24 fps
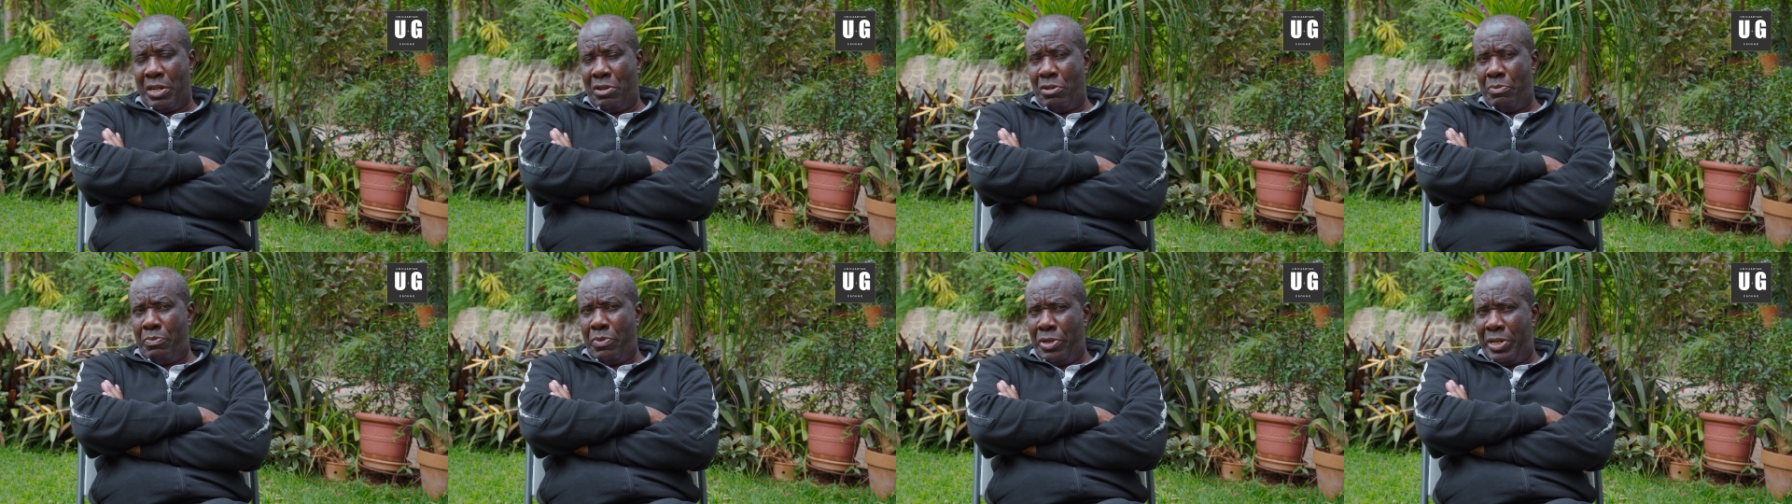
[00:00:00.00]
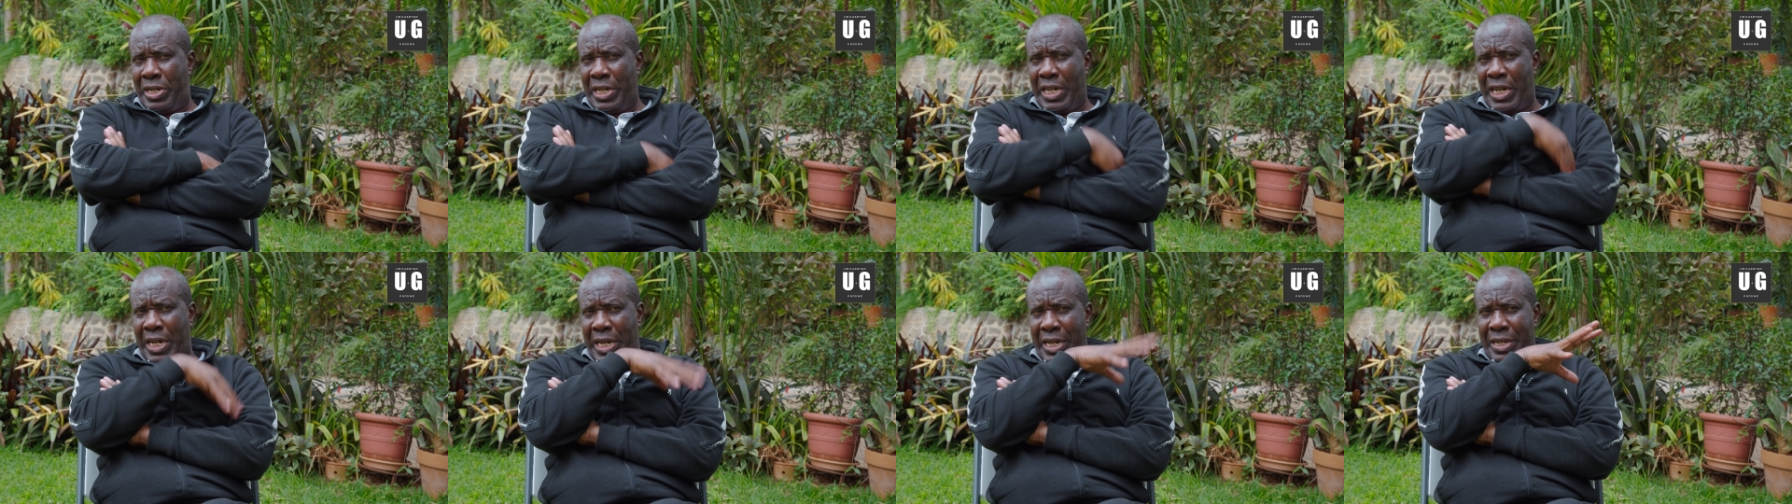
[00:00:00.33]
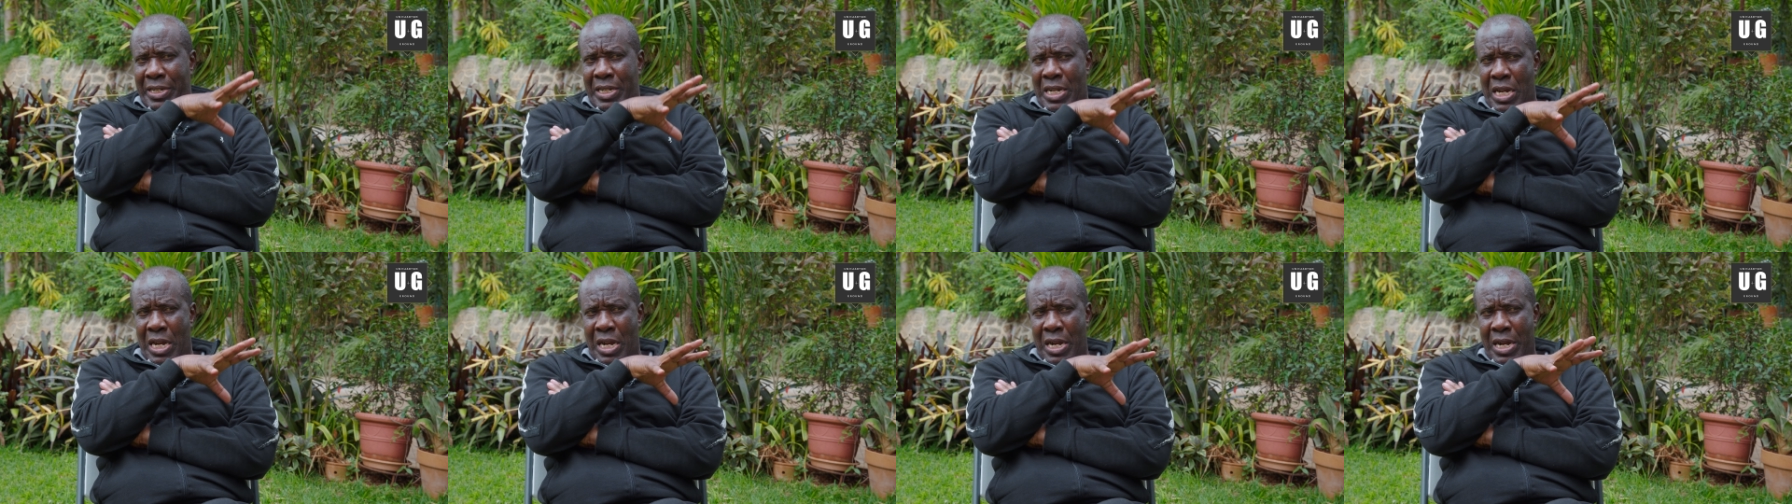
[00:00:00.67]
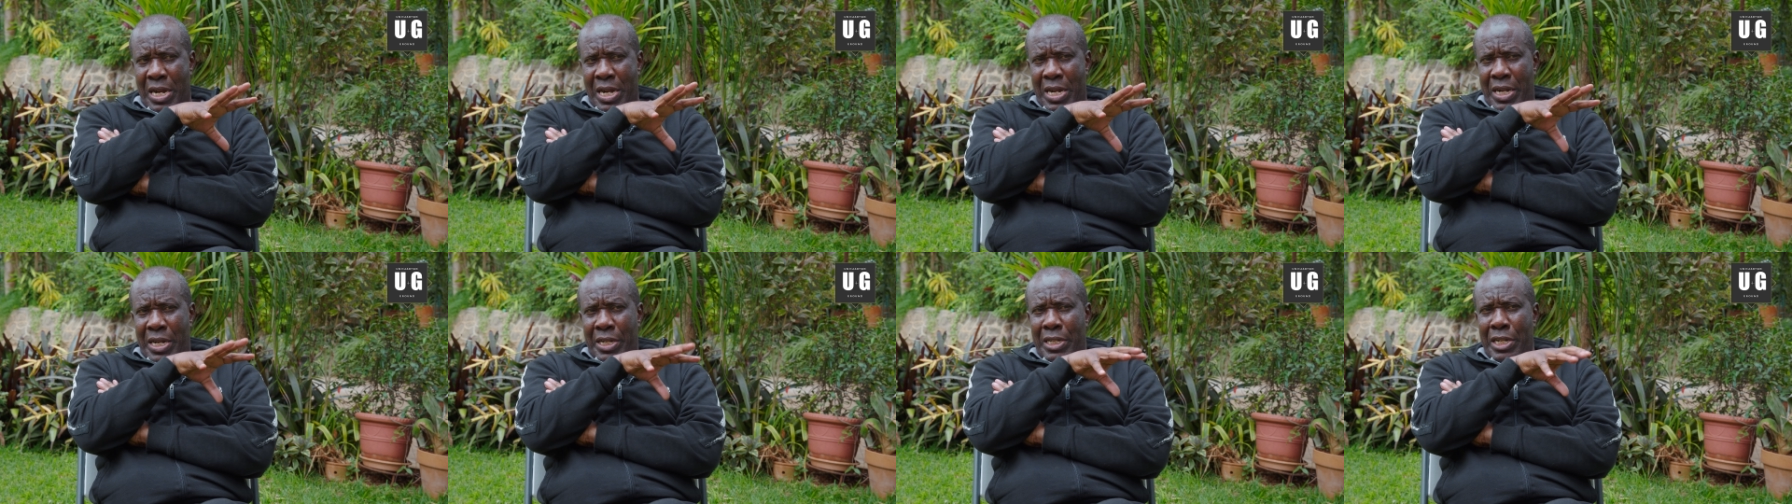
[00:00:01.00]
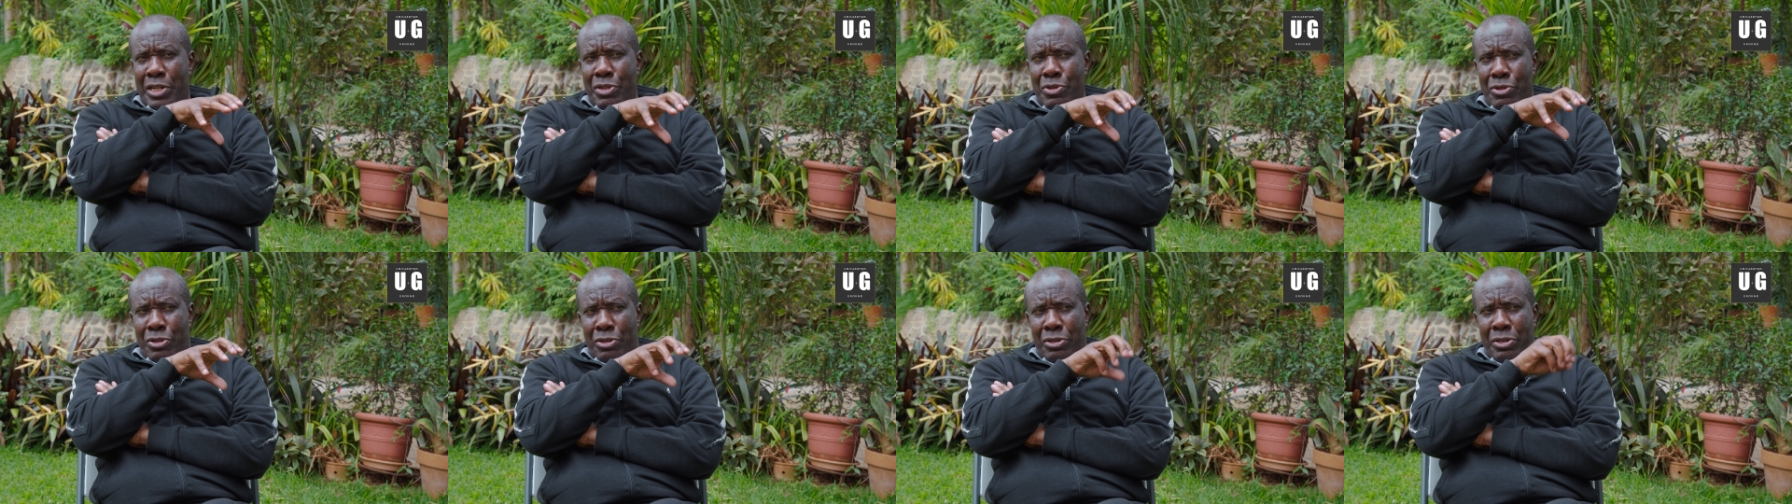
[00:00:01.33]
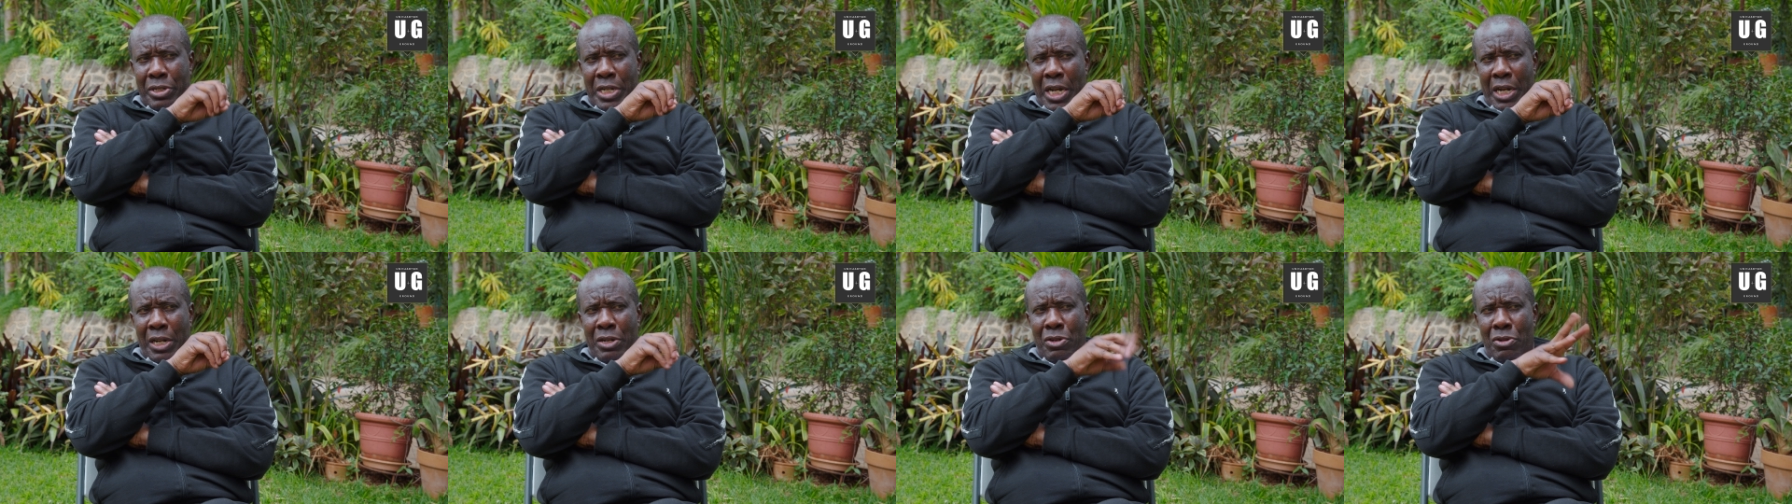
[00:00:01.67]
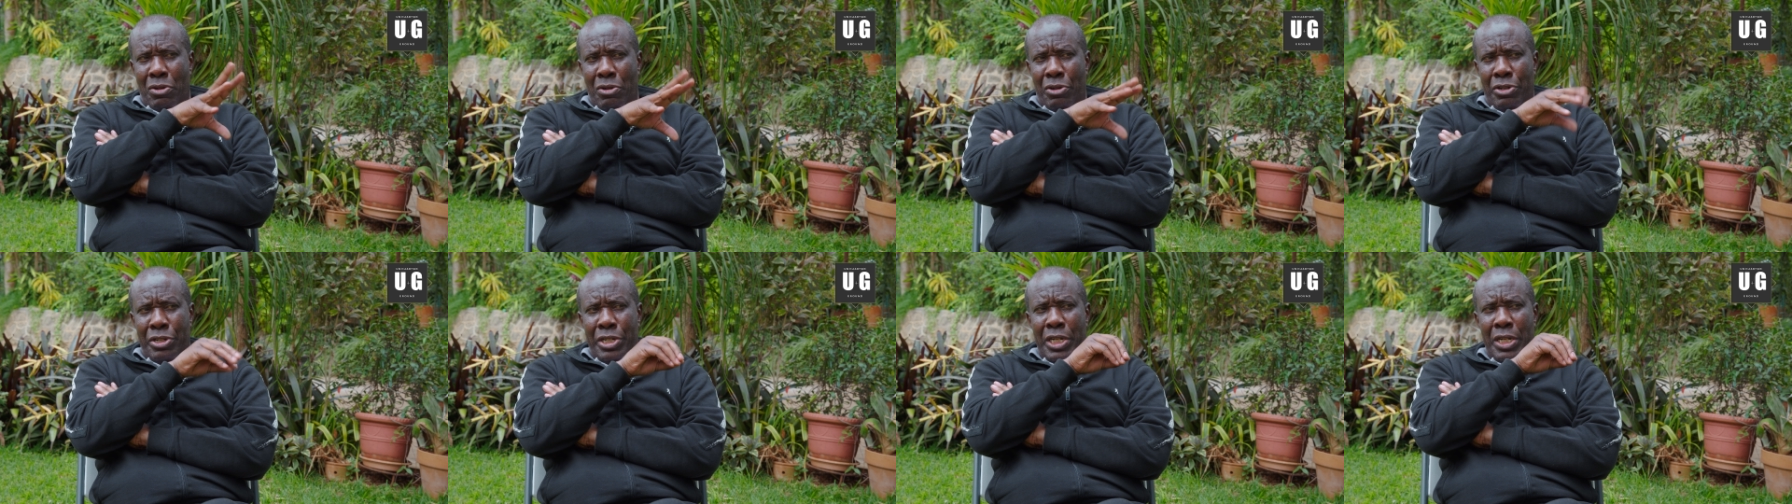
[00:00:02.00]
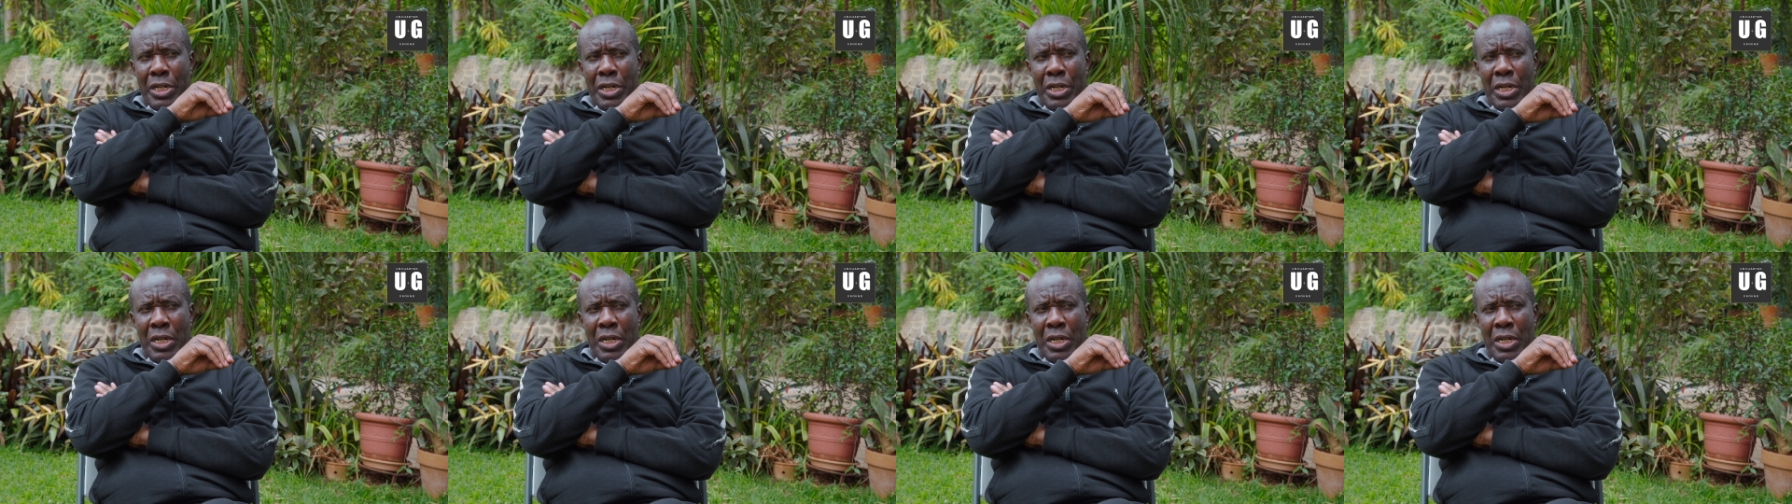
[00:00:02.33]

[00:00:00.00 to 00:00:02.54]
Robotic is a new technology,